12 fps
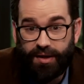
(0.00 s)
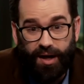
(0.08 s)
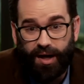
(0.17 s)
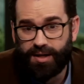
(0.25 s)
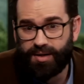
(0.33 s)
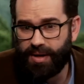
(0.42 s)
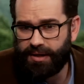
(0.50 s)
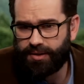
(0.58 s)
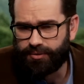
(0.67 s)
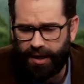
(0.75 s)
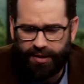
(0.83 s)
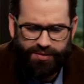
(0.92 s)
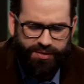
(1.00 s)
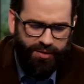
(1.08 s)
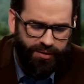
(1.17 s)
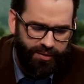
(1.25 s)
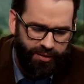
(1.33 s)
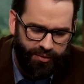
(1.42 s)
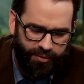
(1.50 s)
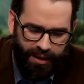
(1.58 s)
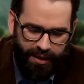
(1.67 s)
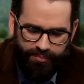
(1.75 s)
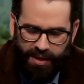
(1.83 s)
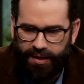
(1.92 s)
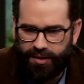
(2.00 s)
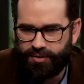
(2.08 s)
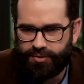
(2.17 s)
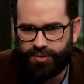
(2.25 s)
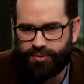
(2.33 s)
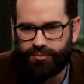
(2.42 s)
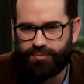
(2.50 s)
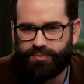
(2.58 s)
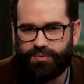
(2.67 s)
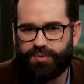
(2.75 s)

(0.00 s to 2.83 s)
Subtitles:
You made threats. You